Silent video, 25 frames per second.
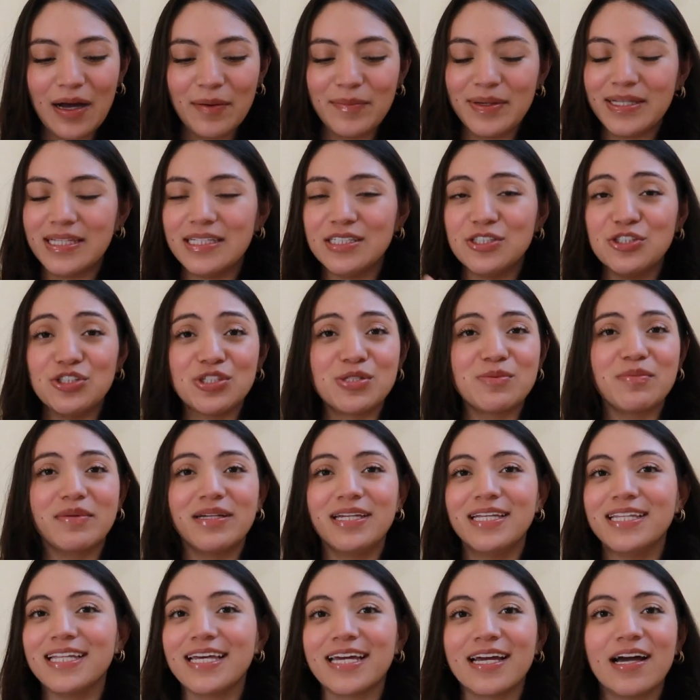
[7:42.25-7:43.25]
And then just
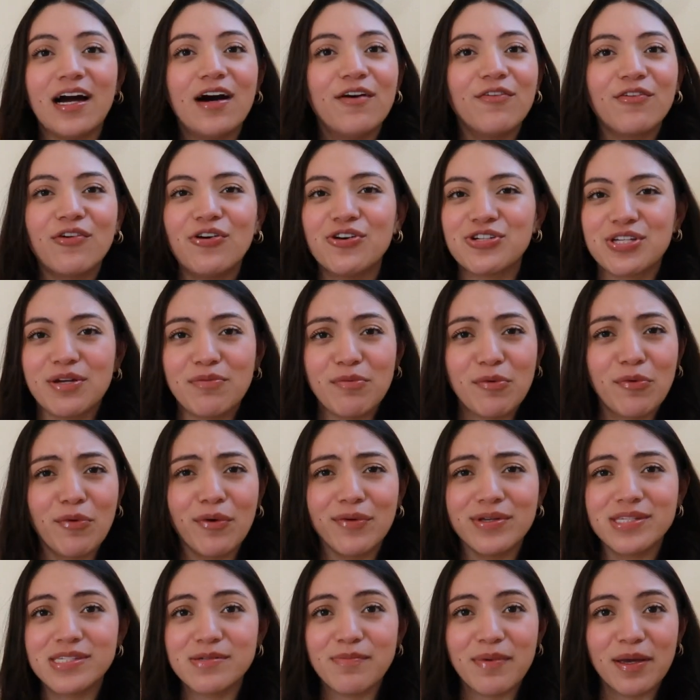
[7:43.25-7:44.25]
money, like of course everyone
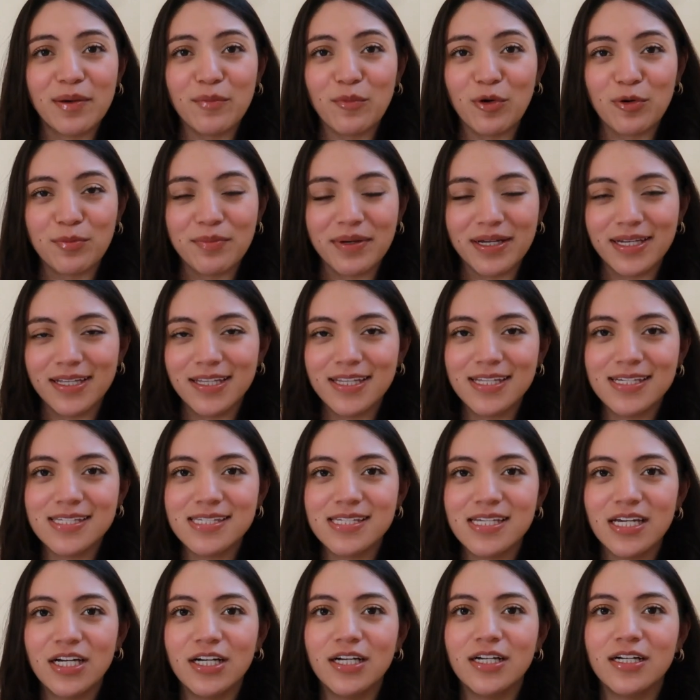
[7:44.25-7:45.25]
wants to make more money
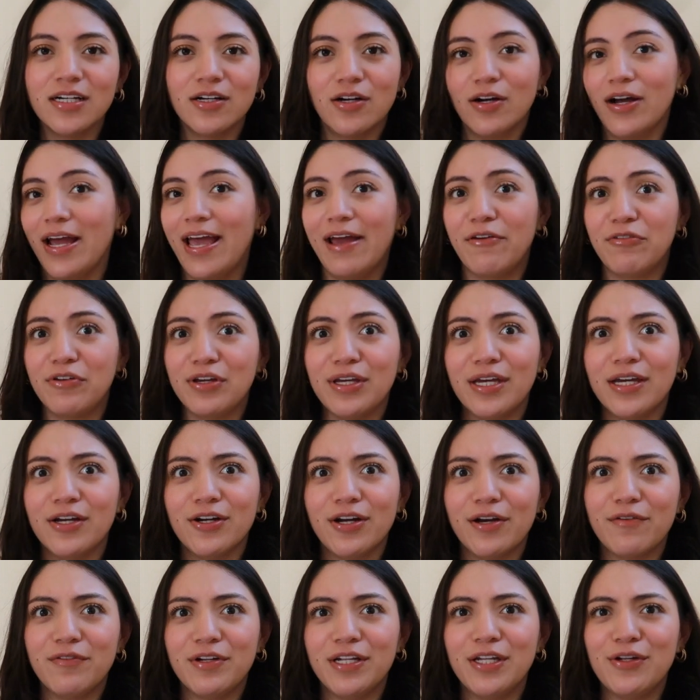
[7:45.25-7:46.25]
this year, every
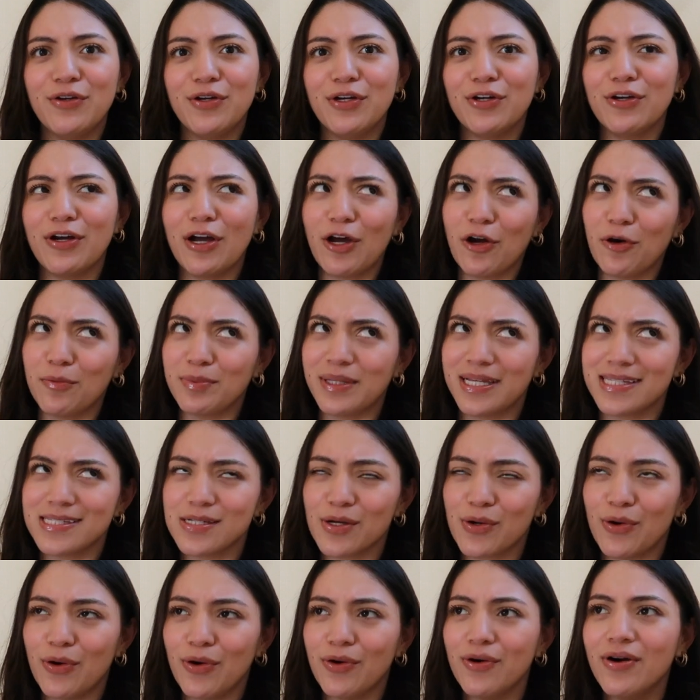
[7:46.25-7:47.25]
new year. I hope that's a
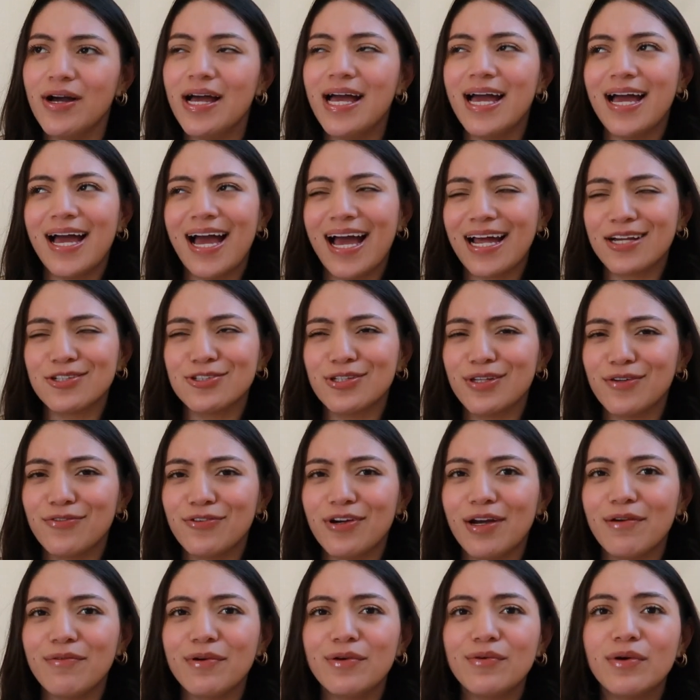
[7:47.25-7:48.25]
goal actually
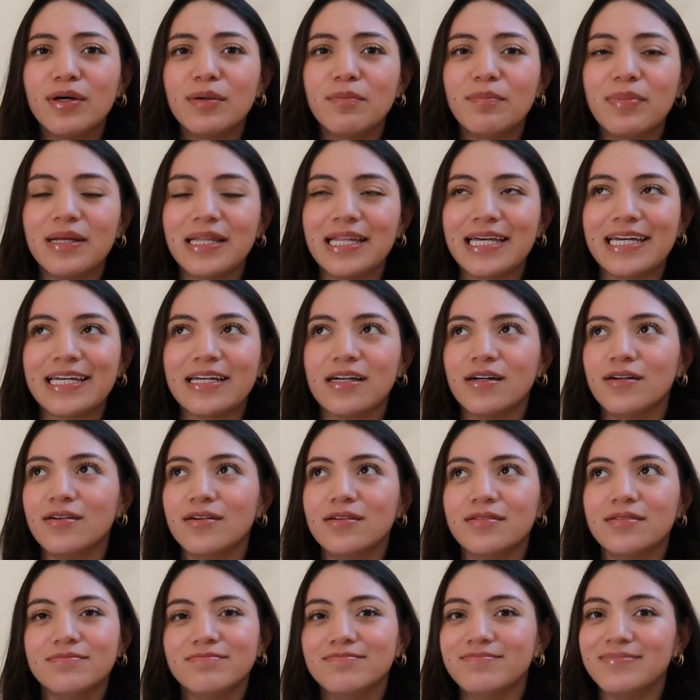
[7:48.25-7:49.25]
for everyone, but like
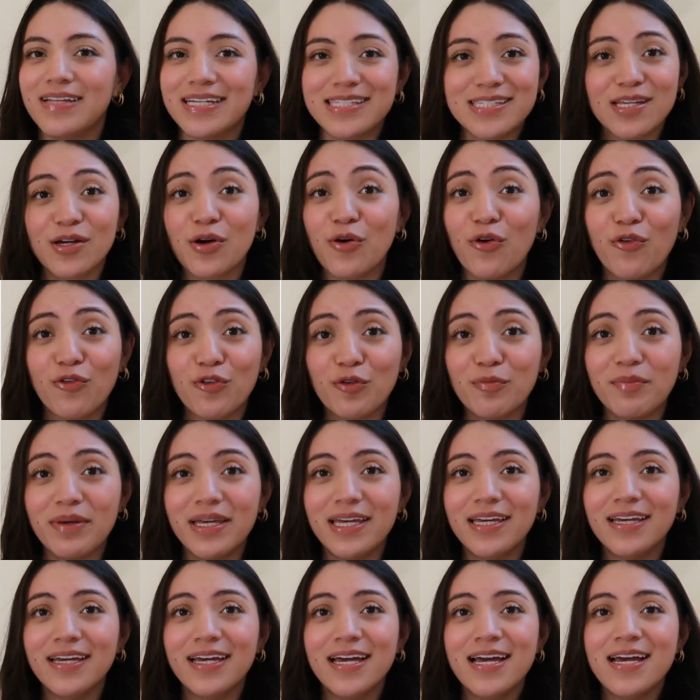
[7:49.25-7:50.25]
that's a goal for
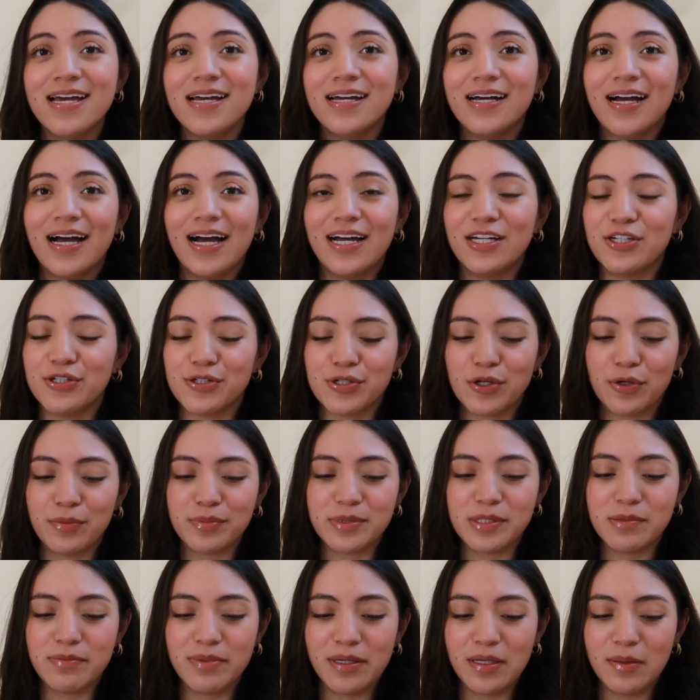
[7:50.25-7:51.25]
me. I just hope
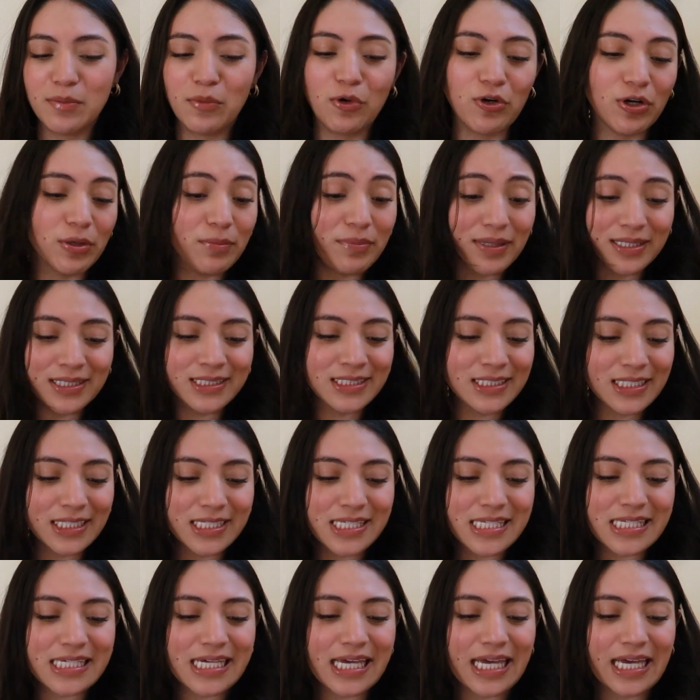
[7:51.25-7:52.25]
to be more
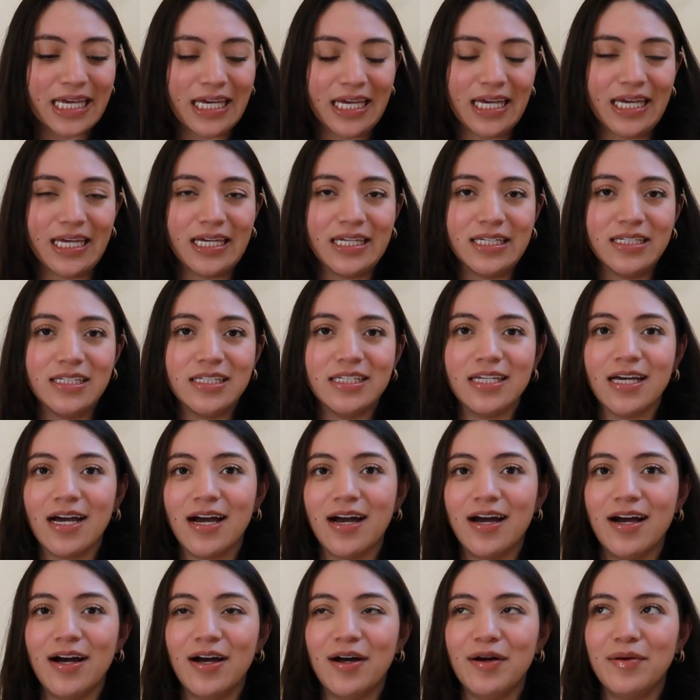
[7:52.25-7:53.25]
abundant and
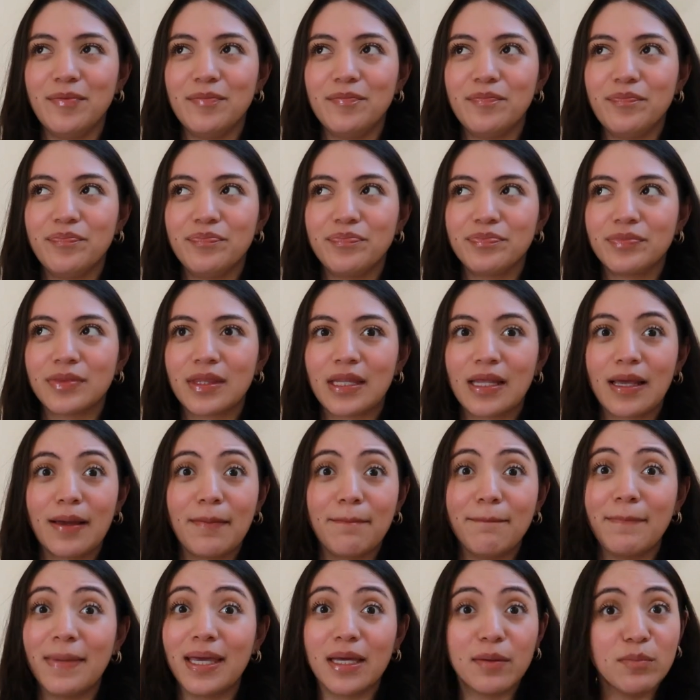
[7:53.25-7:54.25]

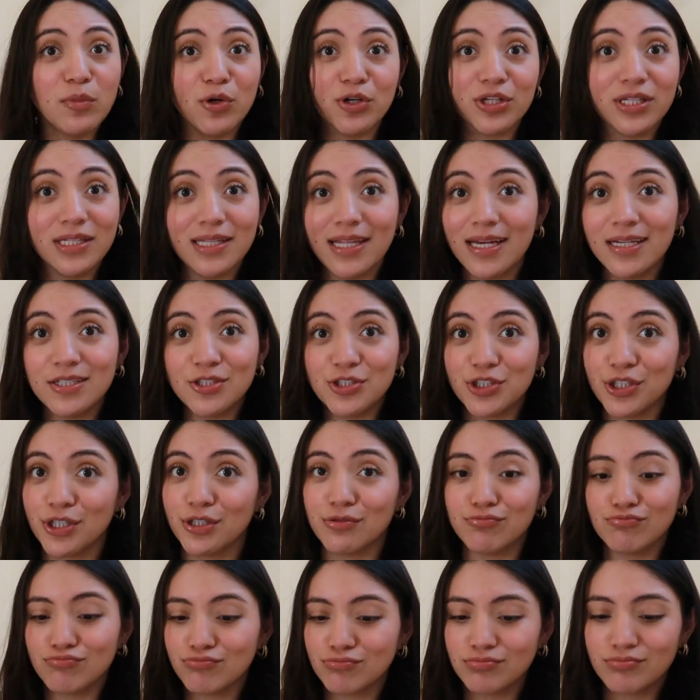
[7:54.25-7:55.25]
make more than last
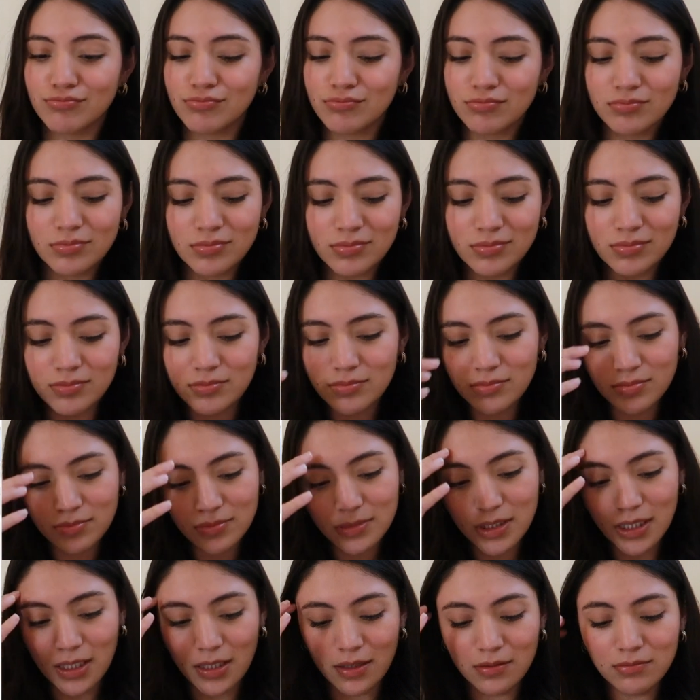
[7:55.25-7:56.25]
year,
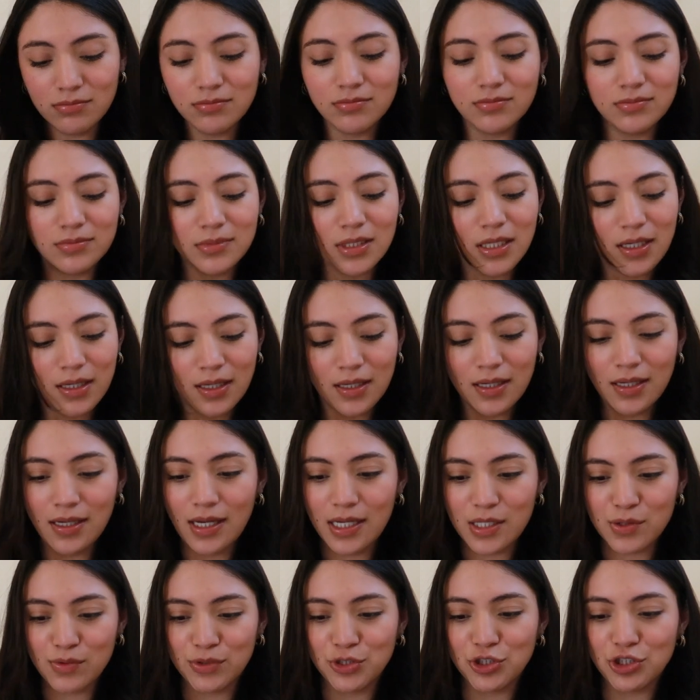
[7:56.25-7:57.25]
you know,
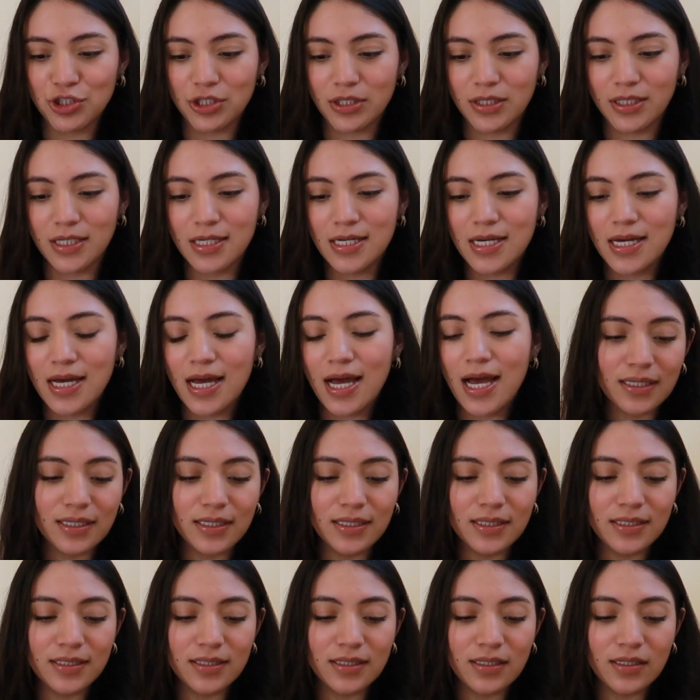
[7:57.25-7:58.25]
as one should.
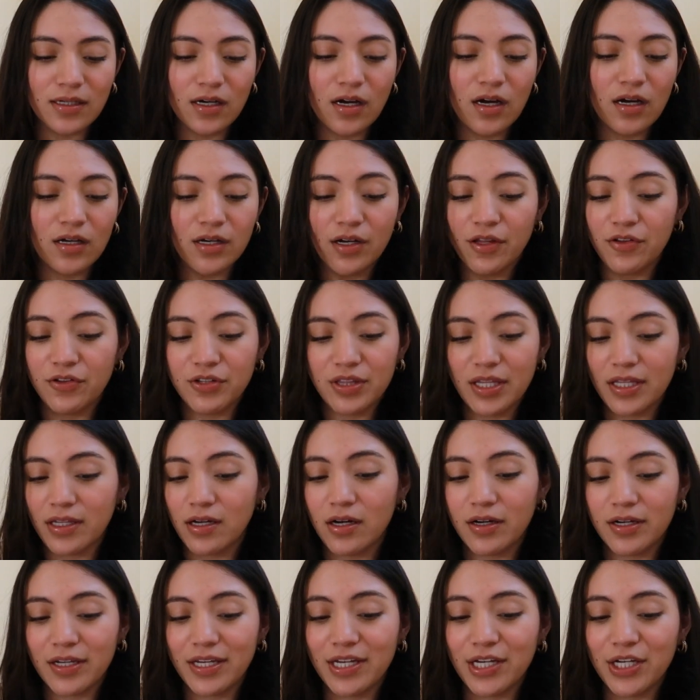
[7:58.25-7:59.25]
Another thing
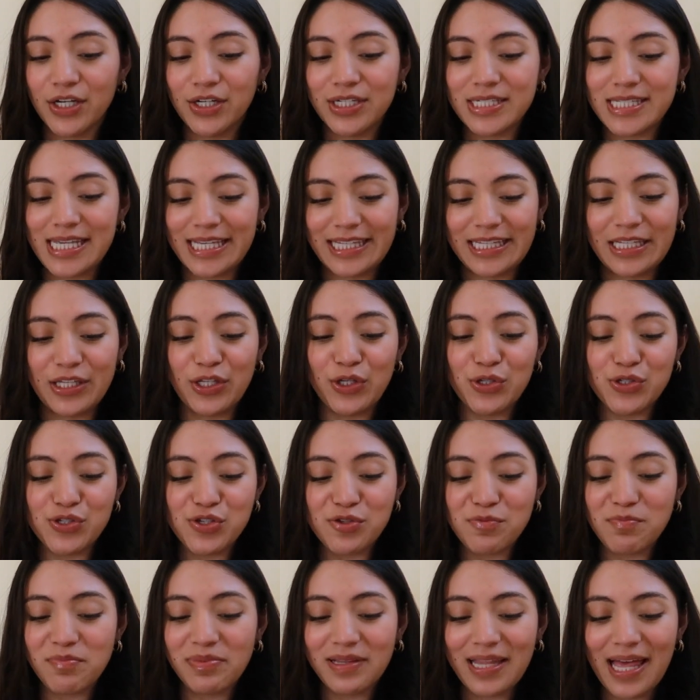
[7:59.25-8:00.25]
on here is like the
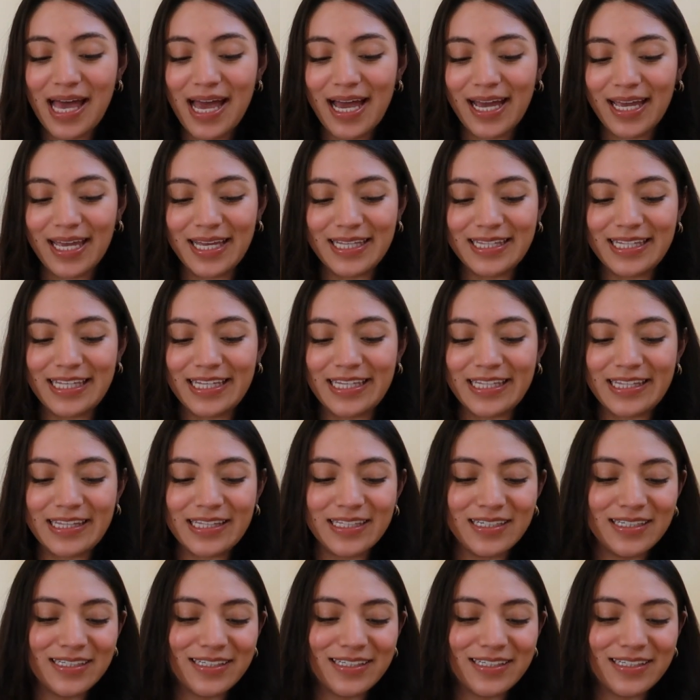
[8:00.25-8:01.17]
YouTube plaque and like